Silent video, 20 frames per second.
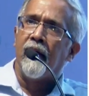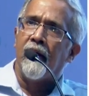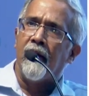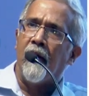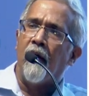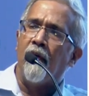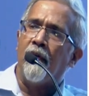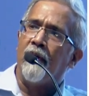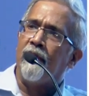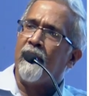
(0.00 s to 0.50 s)

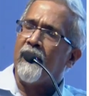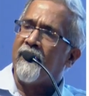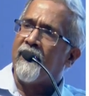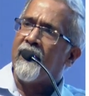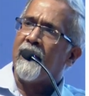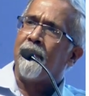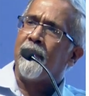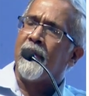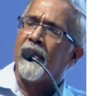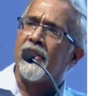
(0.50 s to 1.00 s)
Now when we
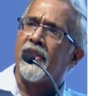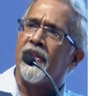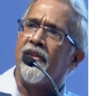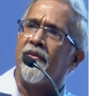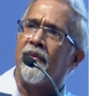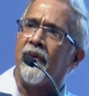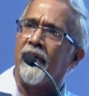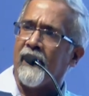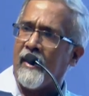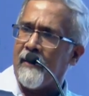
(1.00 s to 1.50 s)
treat
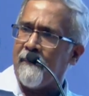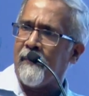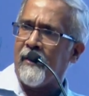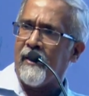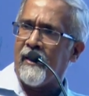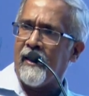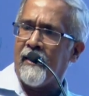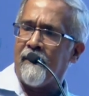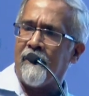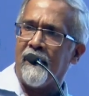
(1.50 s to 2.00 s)
patients with type
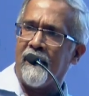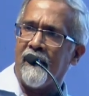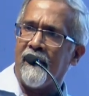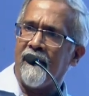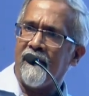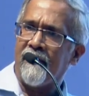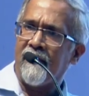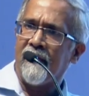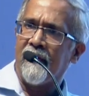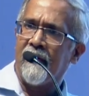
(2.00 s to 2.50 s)
1
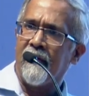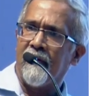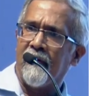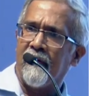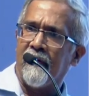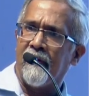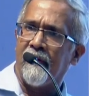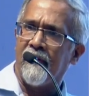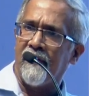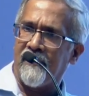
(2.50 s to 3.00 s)
diabetes,
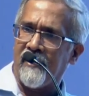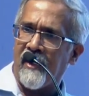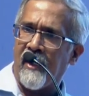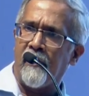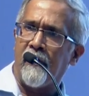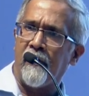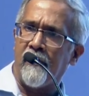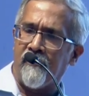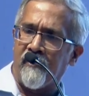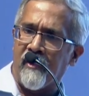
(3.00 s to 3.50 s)
the
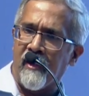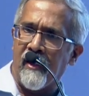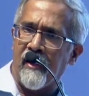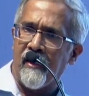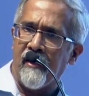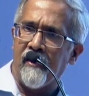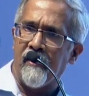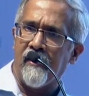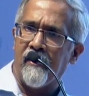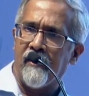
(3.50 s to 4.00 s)
standard of
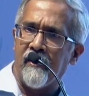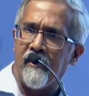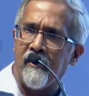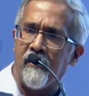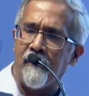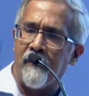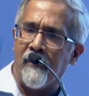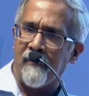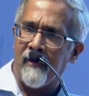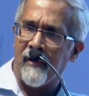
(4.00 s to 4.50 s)
care
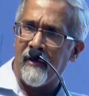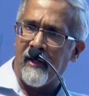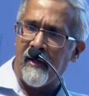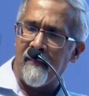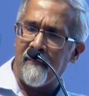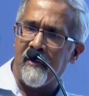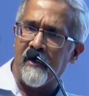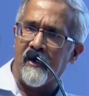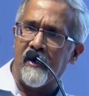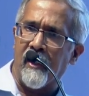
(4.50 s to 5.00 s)
to prevent
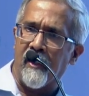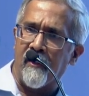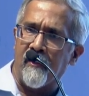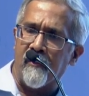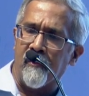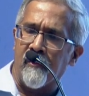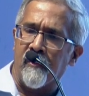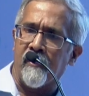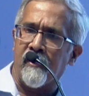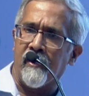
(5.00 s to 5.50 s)
diabetic
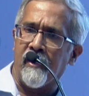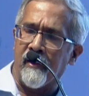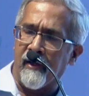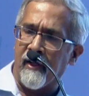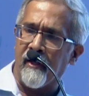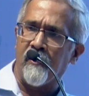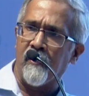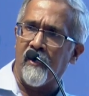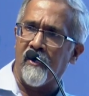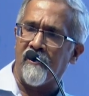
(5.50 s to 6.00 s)

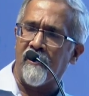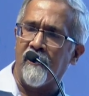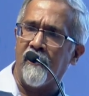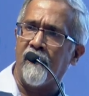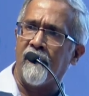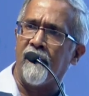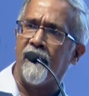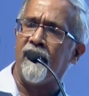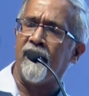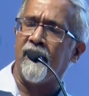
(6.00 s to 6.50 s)

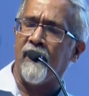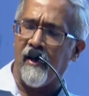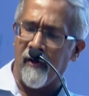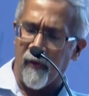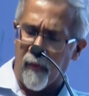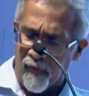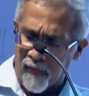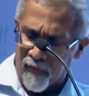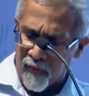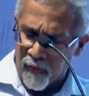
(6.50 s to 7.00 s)
ketoacidosis and
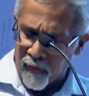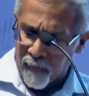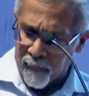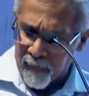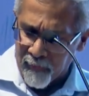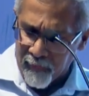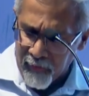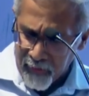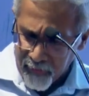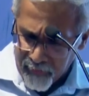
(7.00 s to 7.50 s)
also to
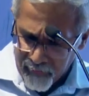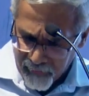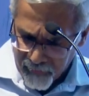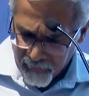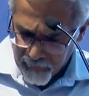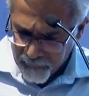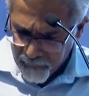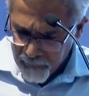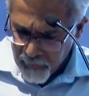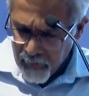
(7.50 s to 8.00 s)
prevent,
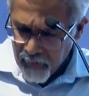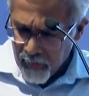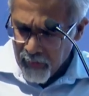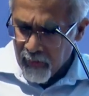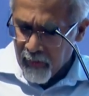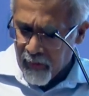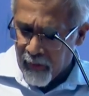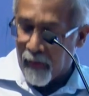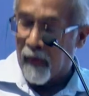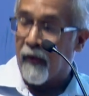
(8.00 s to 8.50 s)

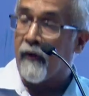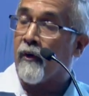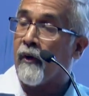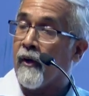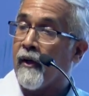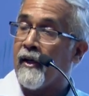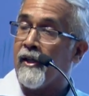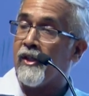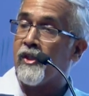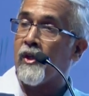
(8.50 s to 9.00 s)

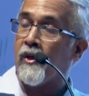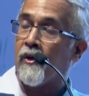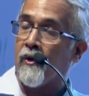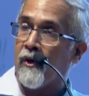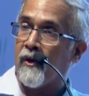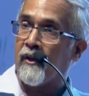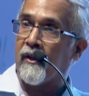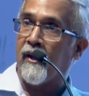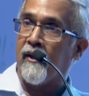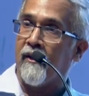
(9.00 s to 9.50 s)
to ensure
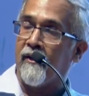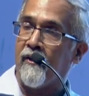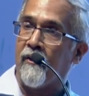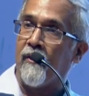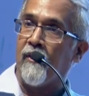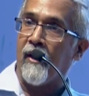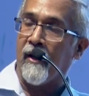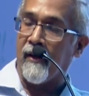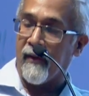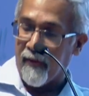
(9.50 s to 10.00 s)
good
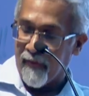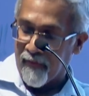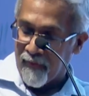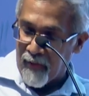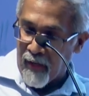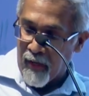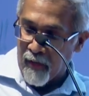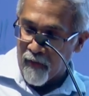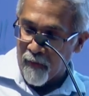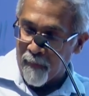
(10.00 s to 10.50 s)
control and this
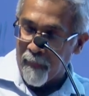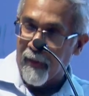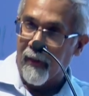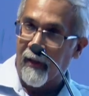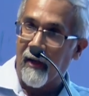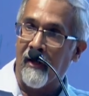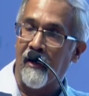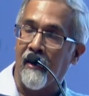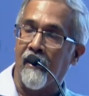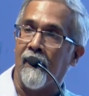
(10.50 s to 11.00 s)
lack of
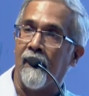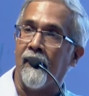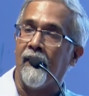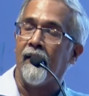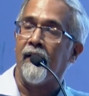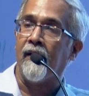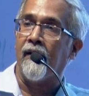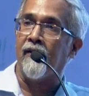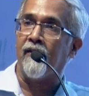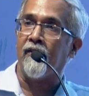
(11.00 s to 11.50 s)
brittle
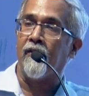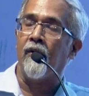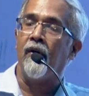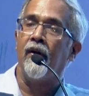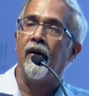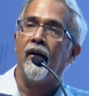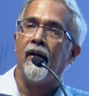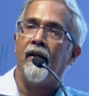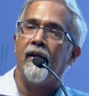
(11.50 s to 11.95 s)
control,